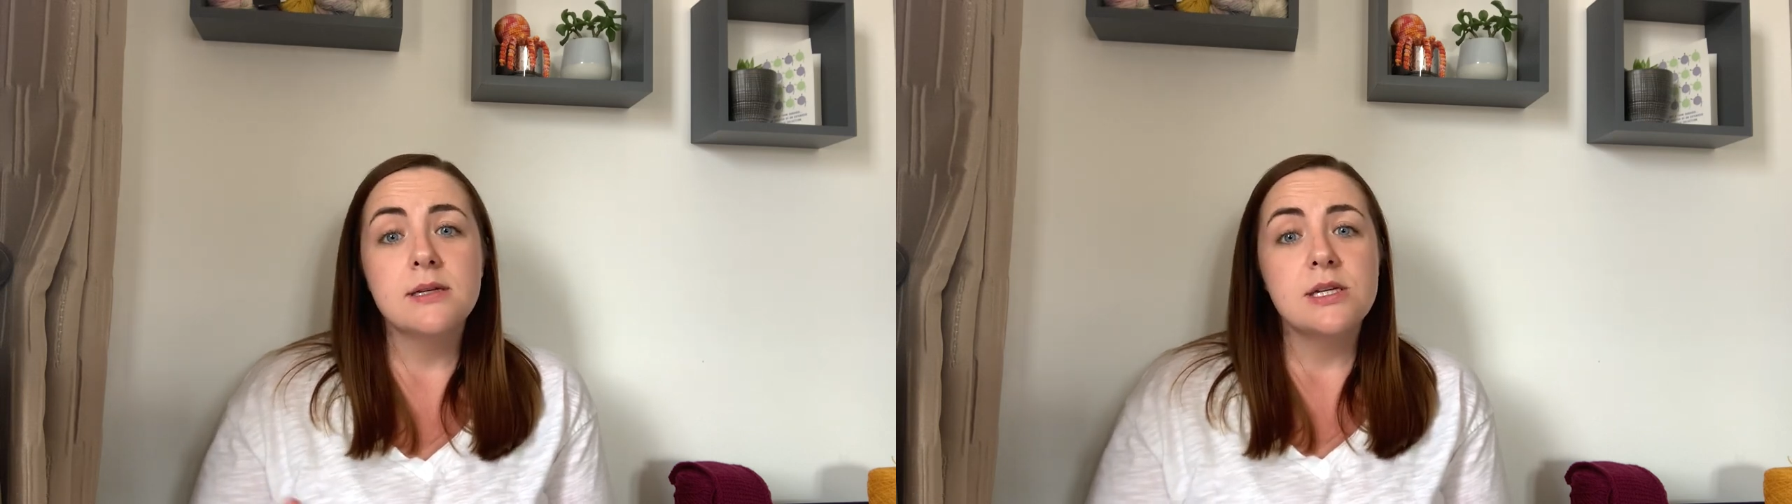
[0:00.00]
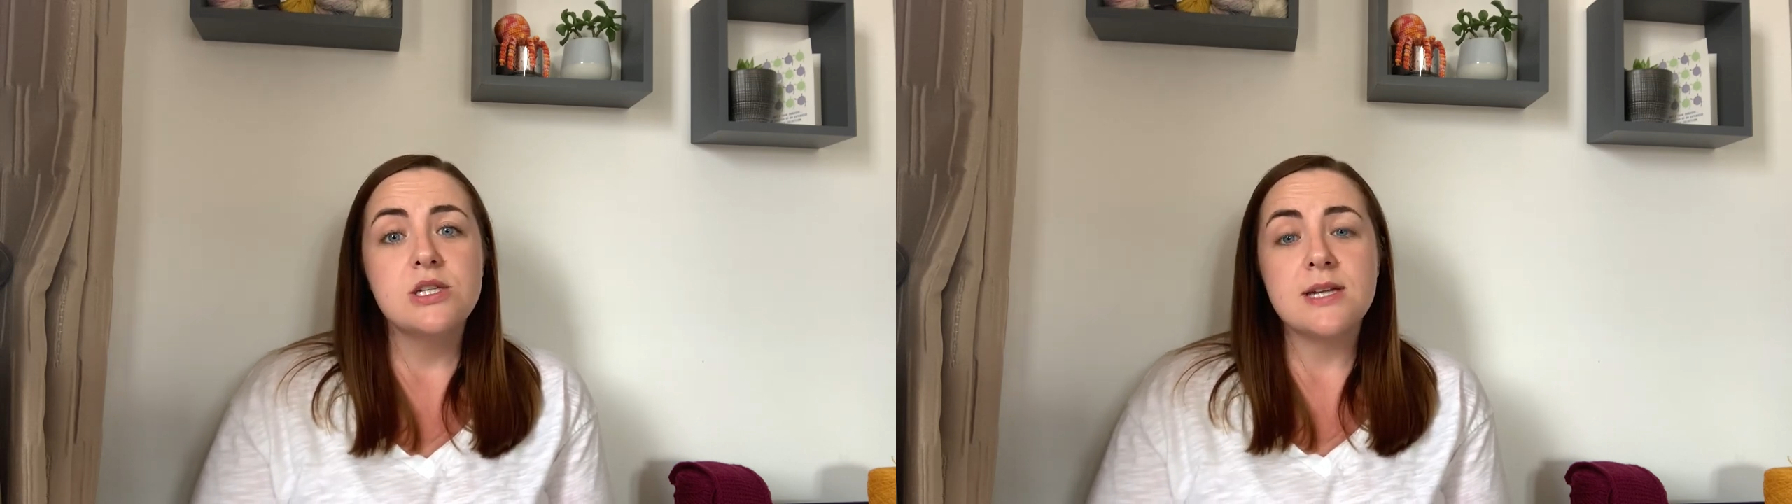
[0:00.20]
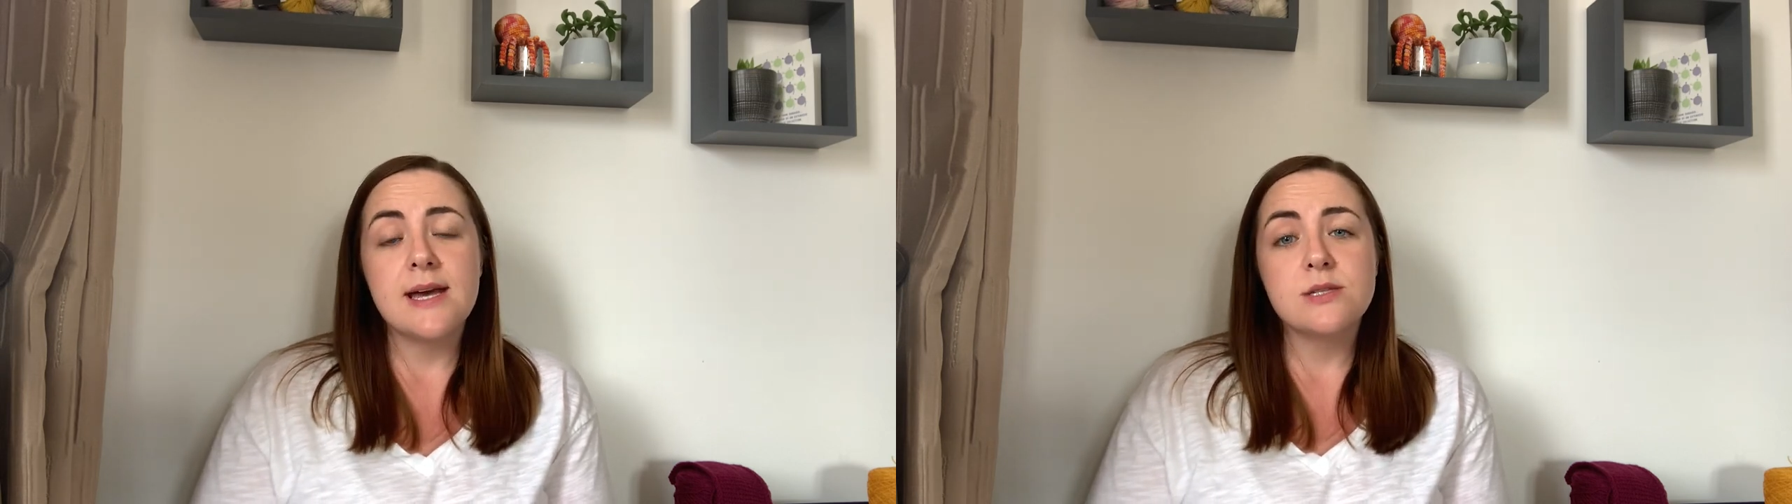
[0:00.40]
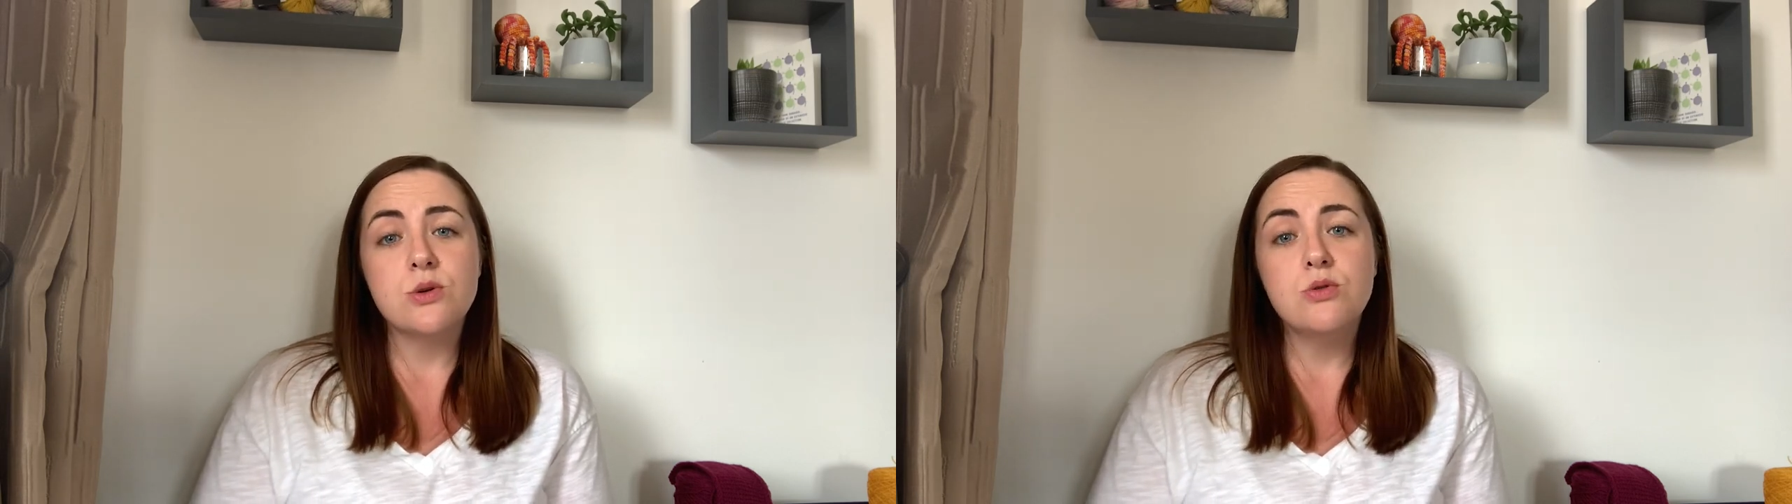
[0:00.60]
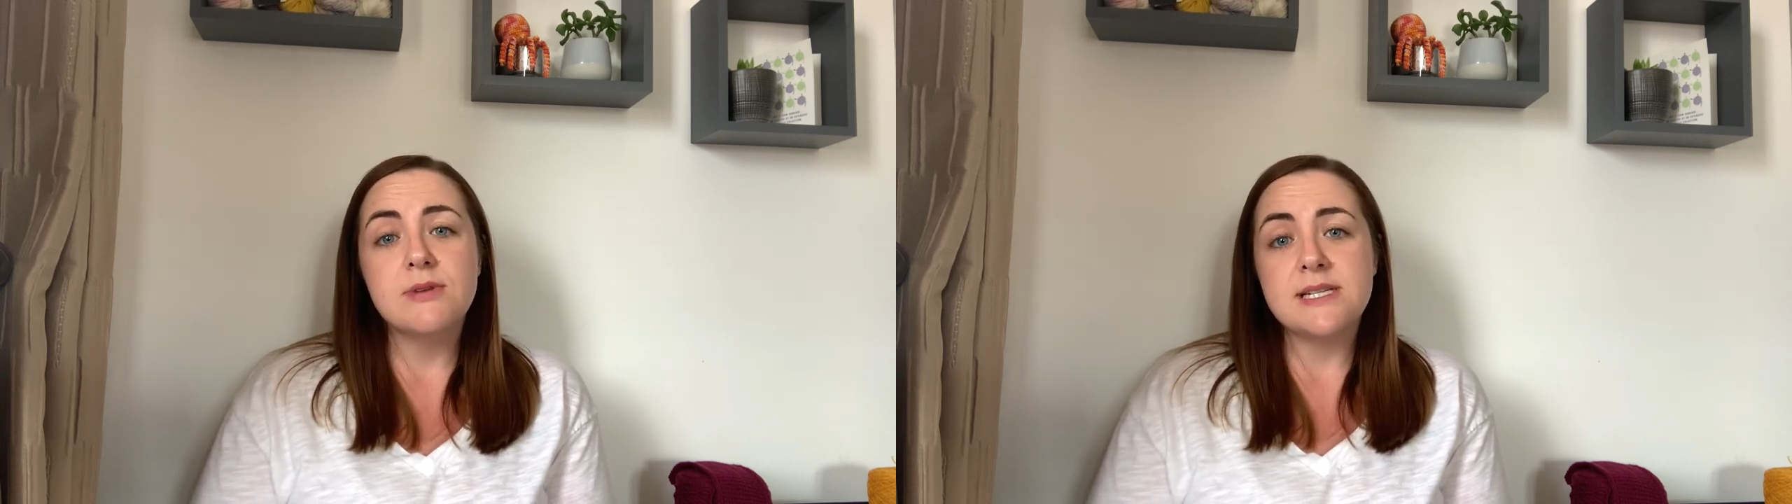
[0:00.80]
Jeanette has
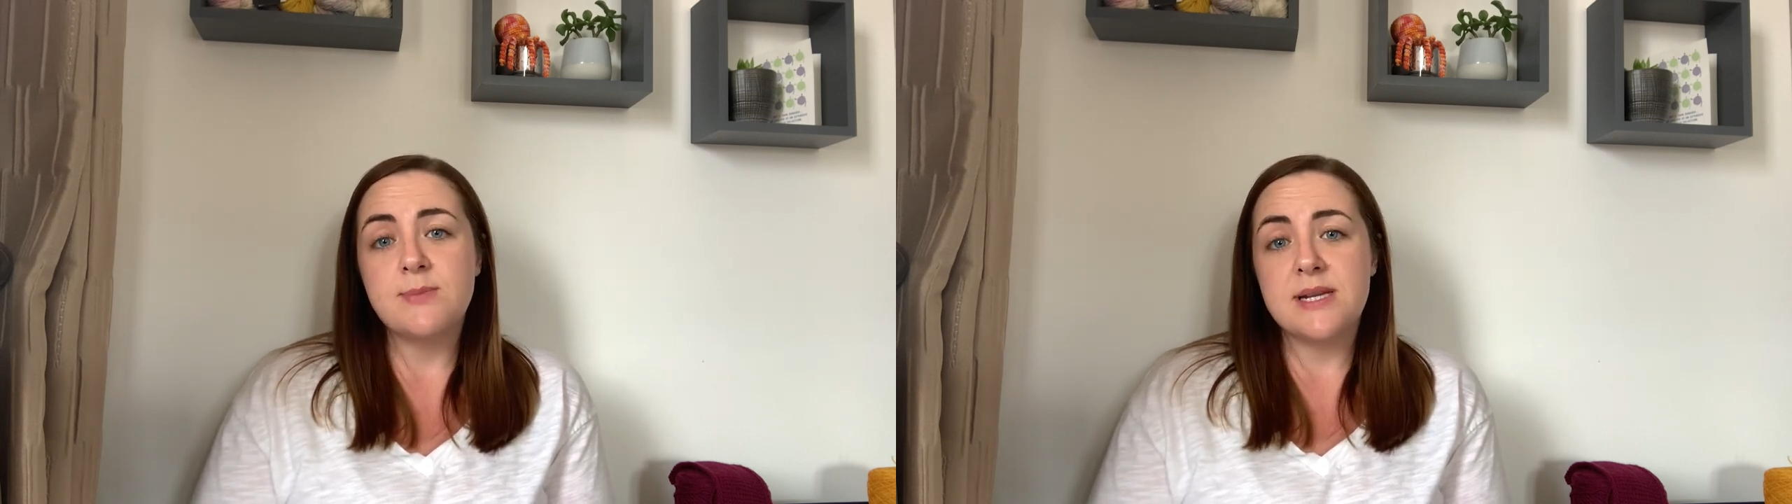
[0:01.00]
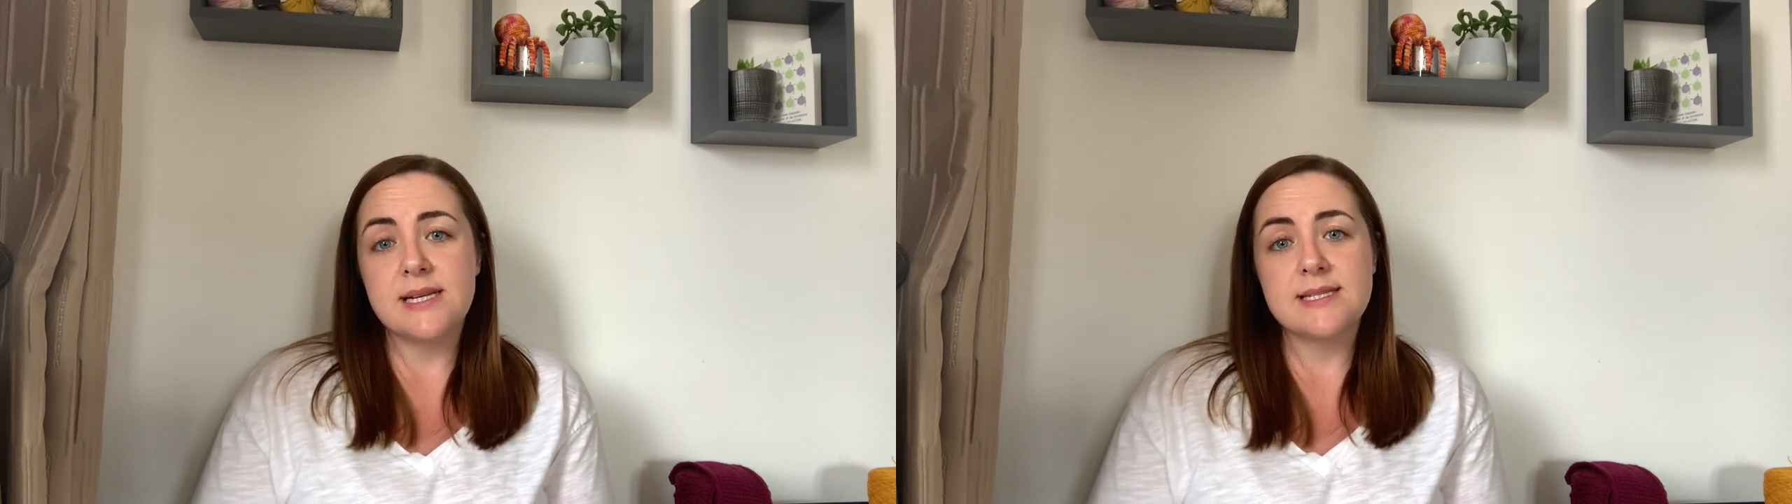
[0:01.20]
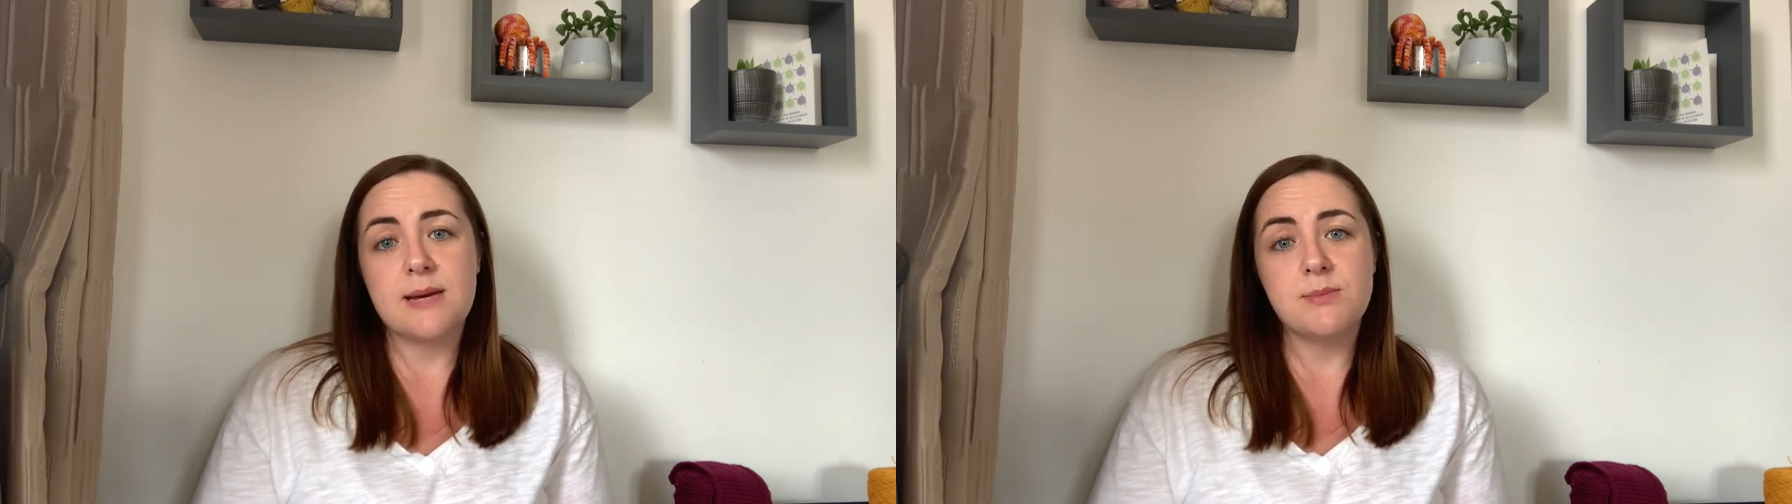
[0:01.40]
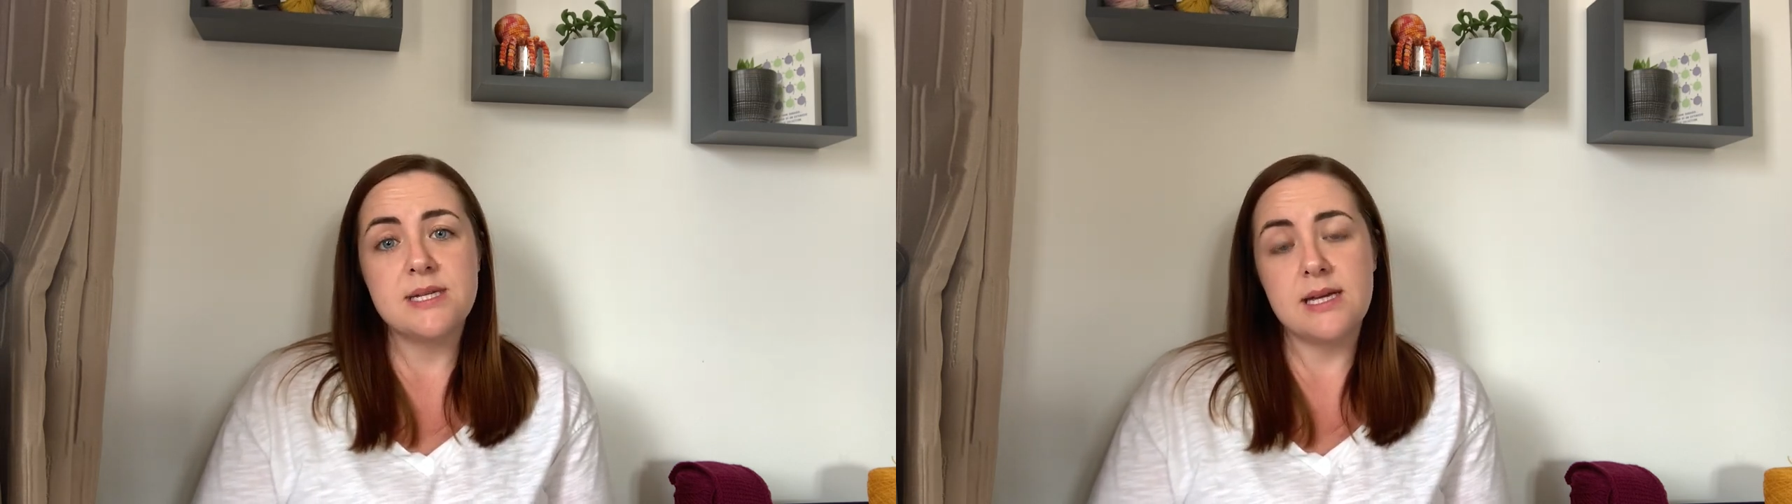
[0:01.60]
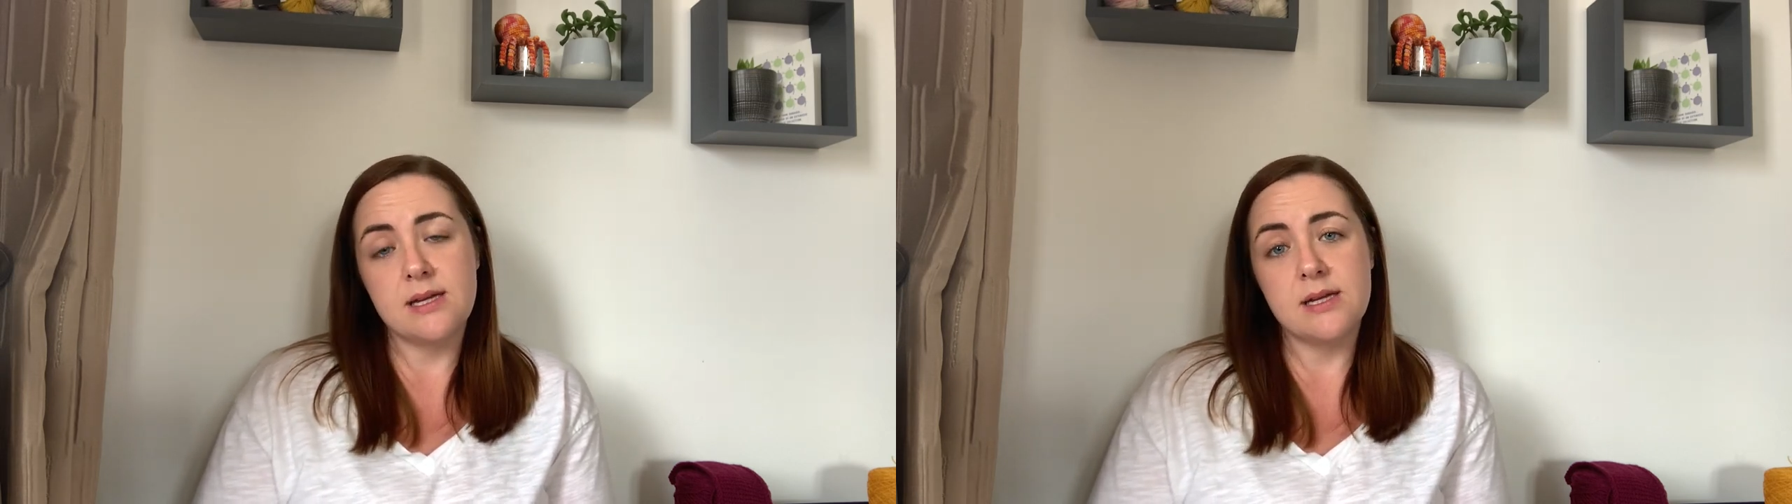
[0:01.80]
already been accepting